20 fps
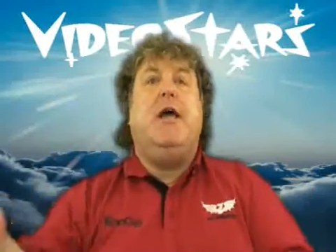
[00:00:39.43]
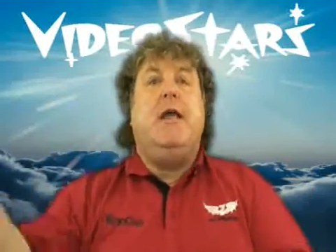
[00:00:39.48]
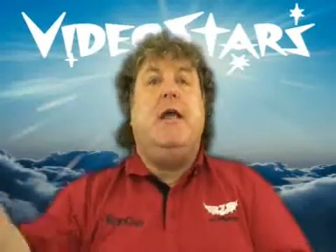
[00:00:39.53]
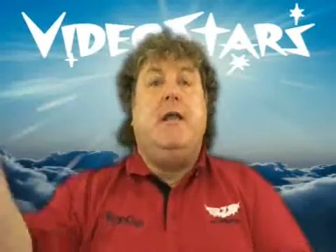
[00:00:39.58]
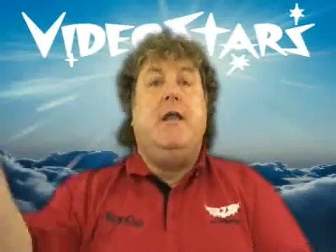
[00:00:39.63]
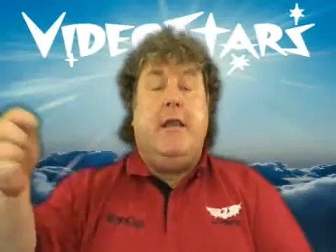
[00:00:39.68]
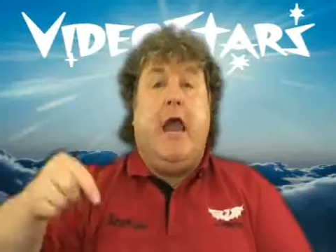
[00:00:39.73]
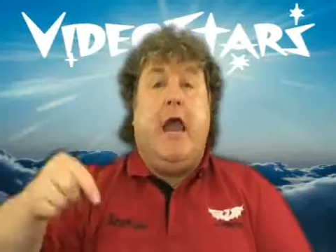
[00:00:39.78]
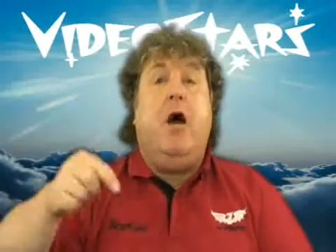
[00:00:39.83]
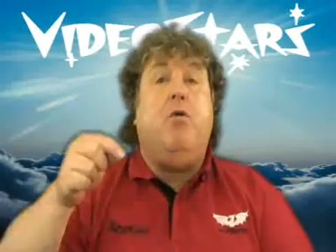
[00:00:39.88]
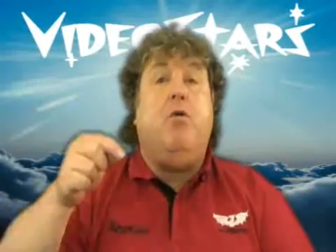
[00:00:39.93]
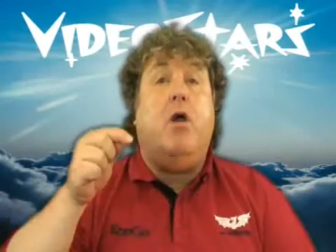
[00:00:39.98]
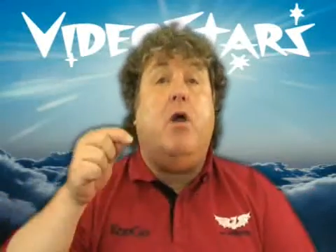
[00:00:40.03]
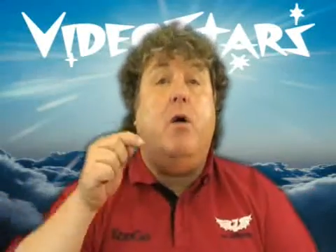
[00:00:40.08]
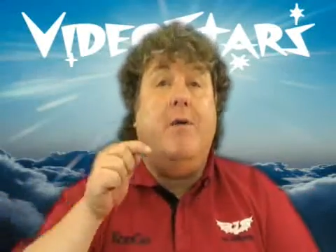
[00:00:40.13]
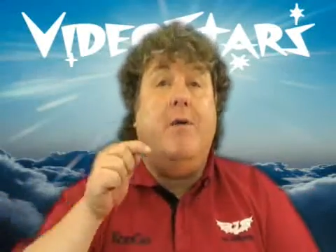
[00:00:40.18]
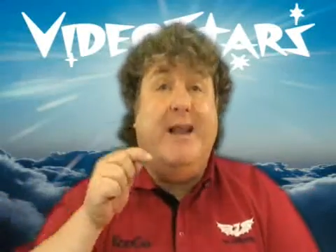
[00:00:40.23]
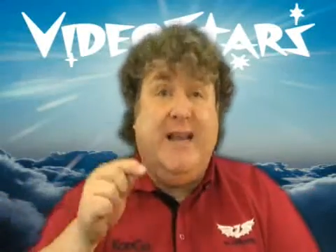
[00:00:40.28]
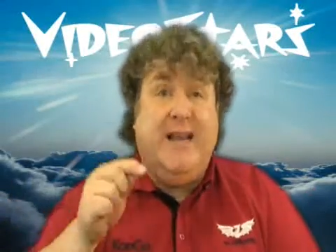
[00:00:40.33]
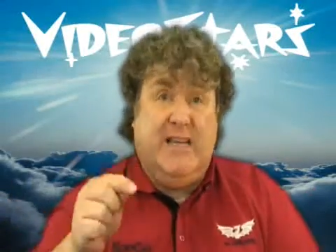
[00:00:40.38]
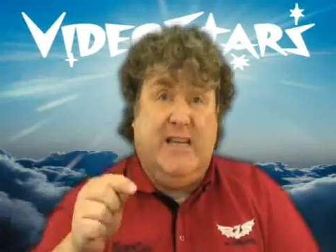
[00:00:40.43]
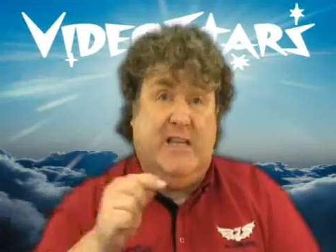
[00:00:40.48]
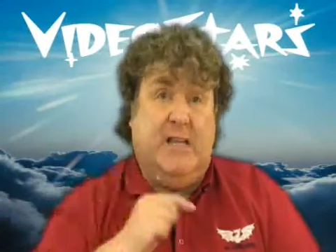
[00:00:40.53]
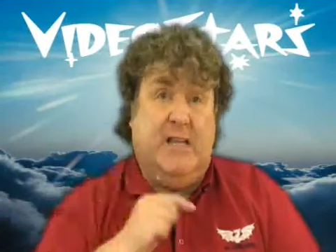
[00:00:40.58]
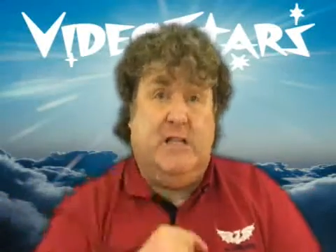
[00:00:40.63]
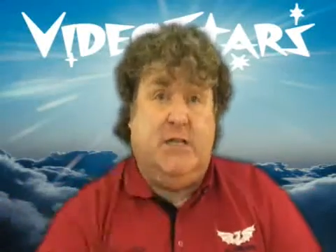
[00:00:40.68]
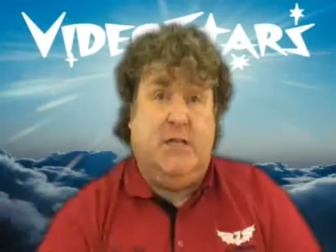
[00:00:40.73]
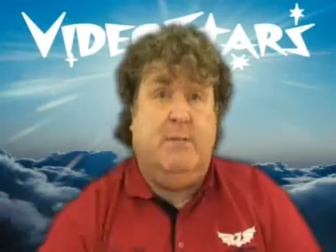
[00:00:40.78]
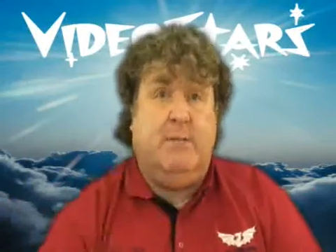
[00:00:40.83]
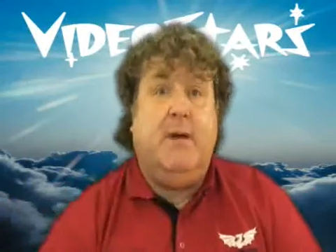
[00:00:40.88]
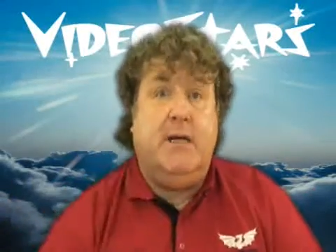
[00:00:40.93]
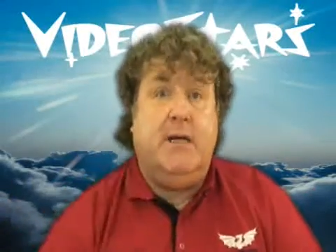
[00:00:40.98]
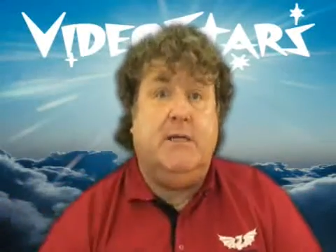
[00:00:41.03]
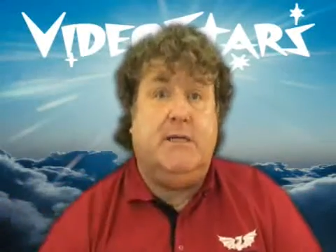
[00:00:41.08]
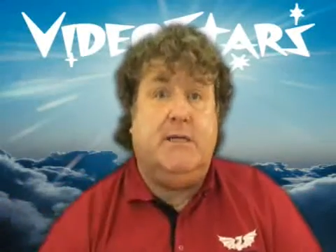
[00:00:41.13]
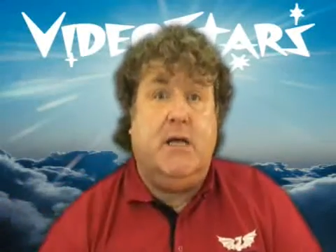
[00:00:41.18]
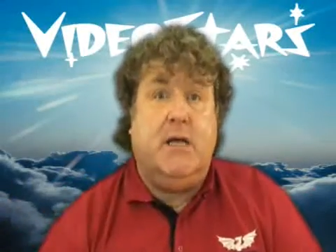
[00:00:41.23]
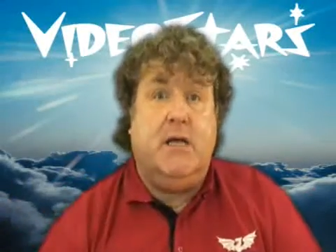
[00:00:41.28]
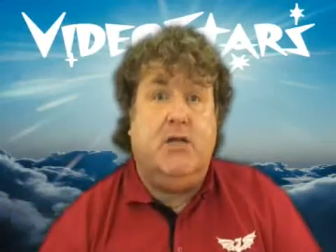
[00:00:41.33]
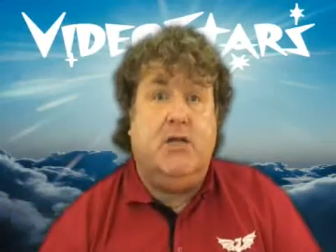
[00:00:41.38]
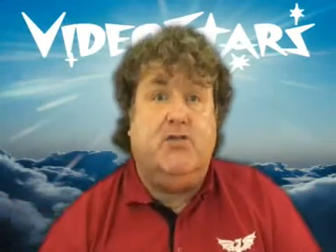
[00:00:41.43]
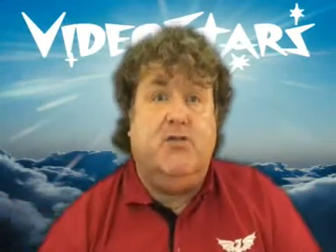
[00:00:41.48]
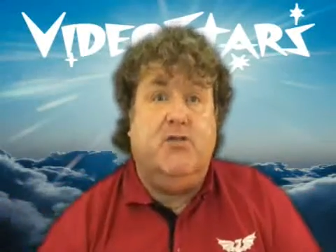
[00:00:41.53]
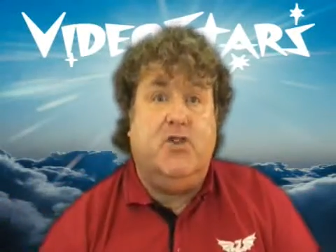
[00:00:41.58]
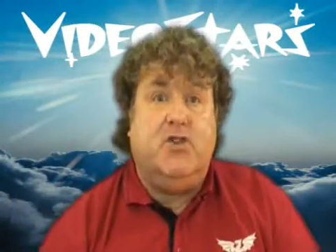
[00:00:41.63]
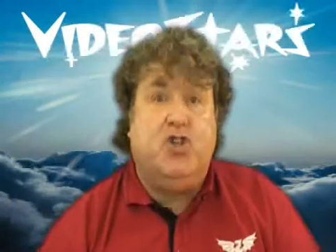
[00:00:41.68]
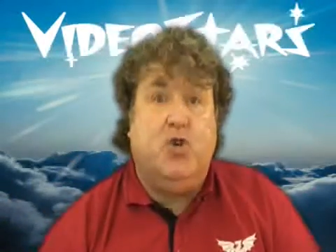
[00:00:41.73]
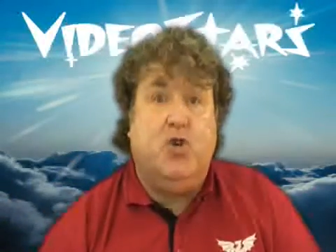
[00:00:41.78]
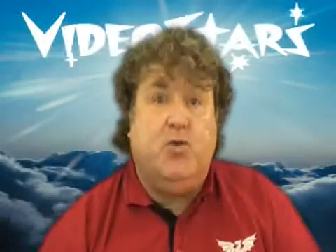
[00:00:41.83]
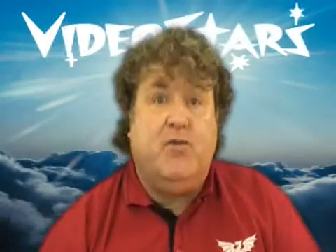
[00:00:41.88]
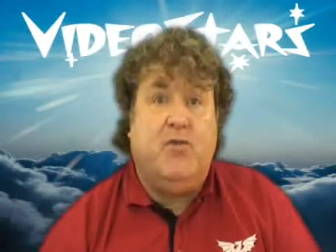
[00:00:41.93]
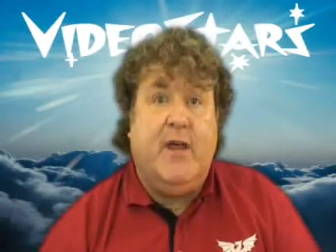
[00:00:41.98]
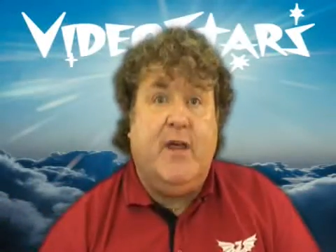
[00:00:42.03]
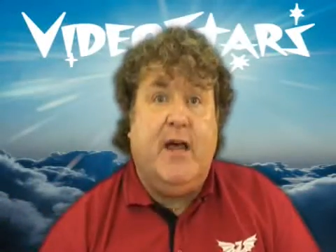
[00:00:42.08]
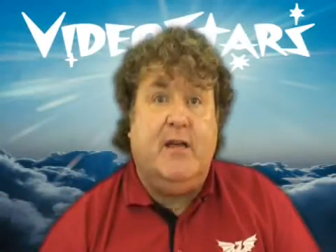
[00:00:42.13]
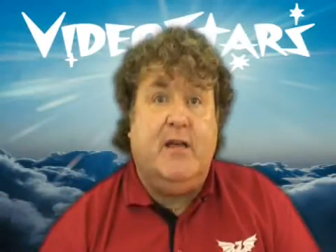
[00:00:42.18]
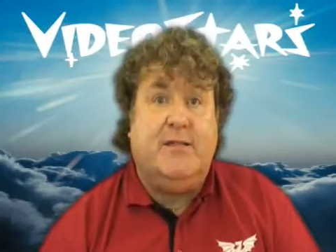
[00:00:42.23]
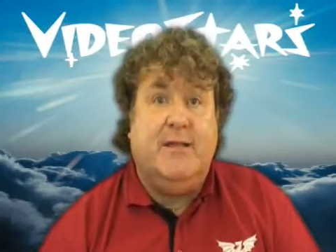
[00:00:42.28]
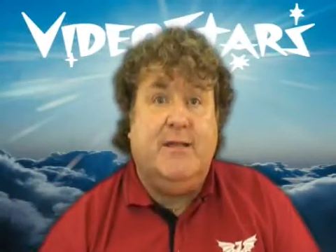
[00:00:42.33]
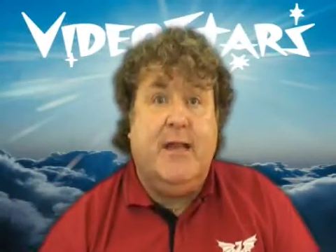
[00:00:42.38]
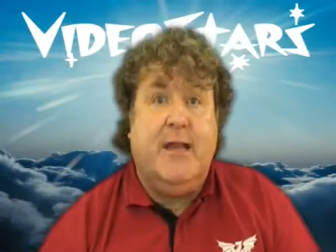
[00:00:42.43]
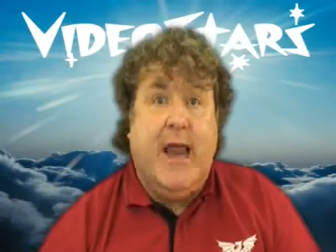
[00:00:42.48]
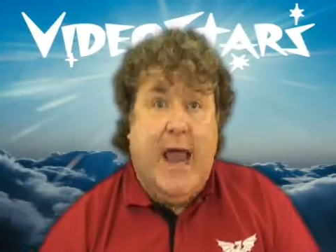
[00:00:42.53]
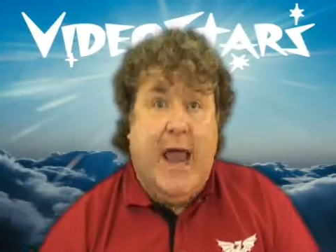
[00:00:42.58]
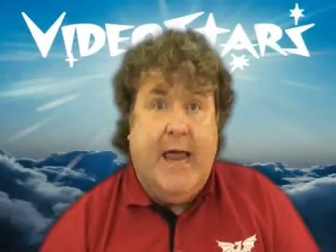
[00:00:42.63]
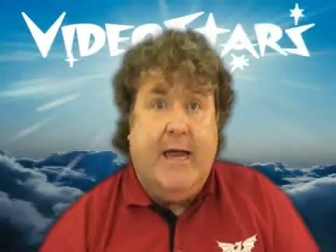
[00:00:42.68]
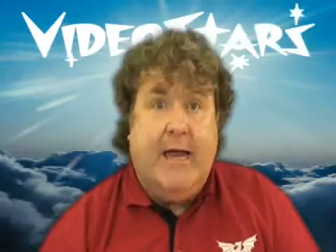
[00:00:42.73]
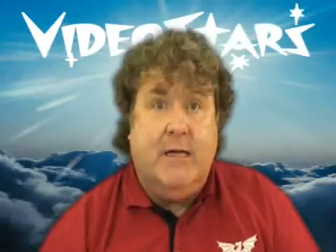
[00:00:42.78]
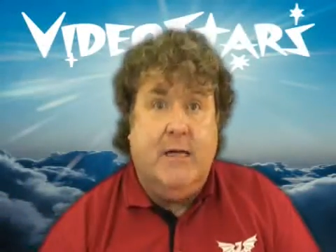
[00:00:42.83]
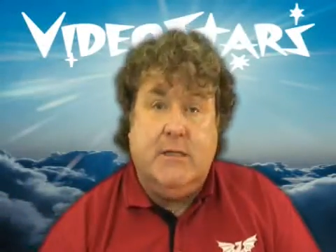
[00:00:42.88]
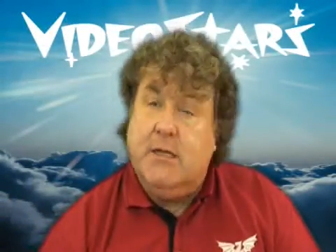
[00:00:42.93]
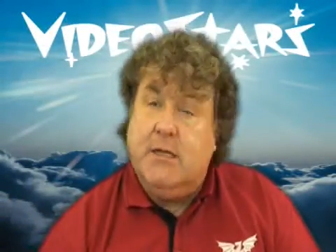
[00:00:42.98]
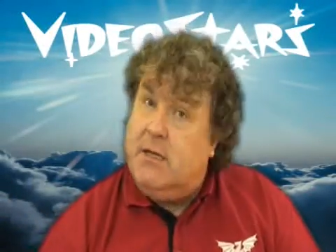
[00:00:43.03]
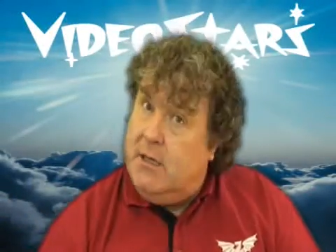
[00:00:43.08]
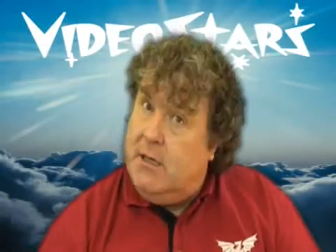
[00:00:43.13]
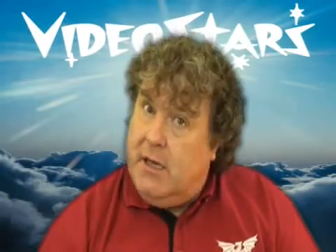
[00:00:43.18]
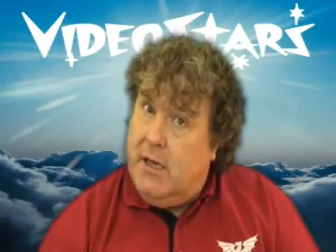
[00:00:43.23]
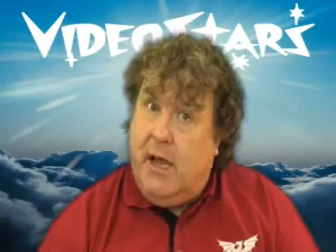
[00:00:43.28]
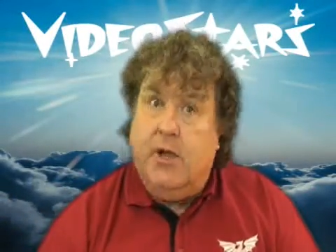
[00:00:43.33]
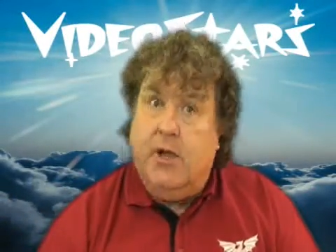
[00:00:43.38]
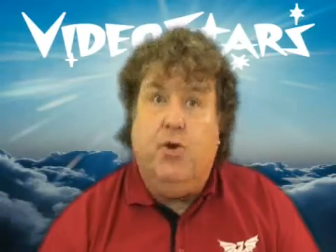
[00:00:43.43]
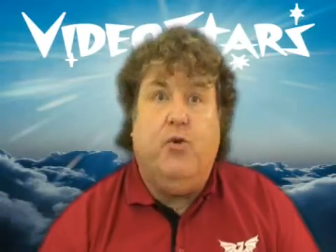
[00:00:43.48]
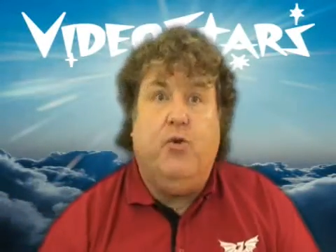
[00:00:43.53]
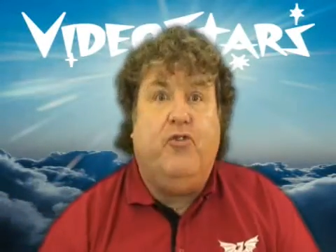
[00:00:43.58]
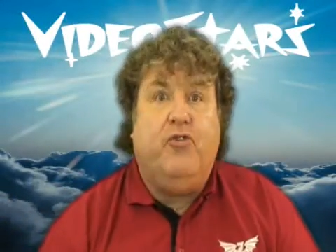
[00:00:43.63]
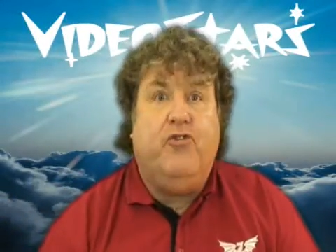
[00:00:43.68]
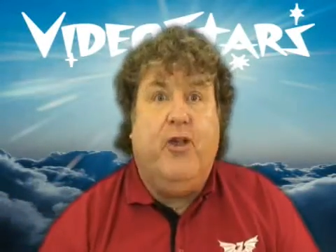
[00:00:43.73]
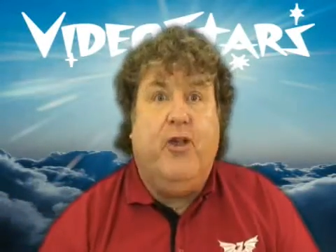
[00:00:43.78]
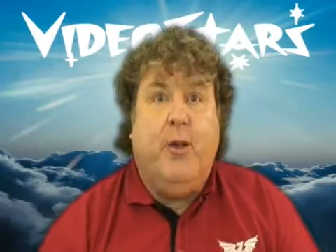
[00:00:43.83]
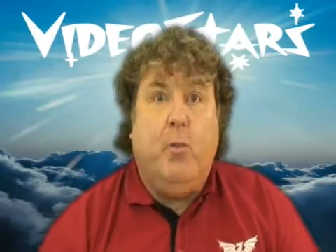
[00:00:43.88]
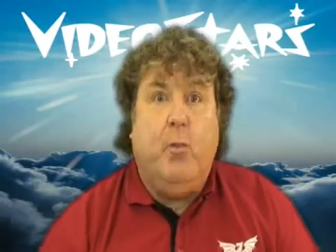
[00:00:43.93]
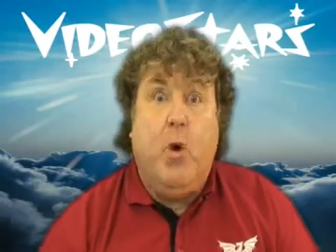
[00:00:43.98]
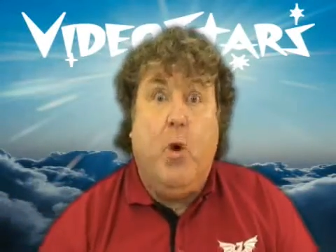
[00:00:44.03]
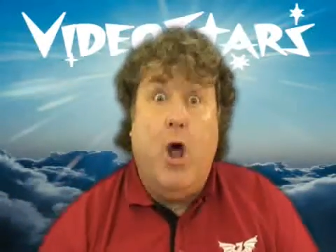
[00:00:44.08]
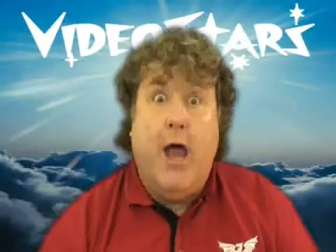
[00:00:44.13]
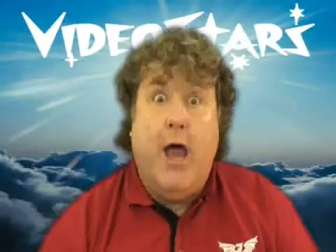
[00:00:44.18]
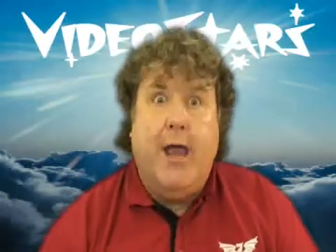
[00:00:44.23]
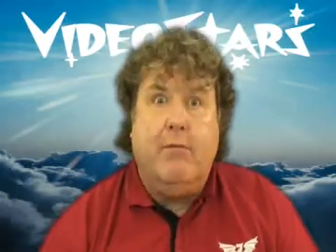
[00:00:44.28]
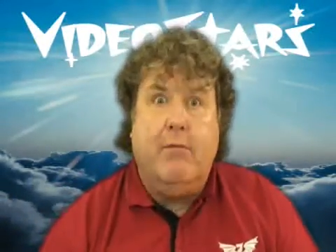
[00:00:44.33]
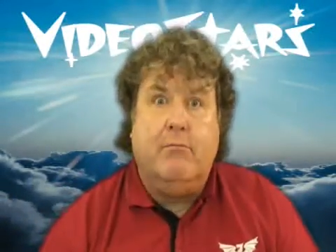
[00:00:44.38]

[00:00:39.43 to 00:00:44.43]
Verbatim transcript: now go and listen to my stars for 2008, and you'll see why.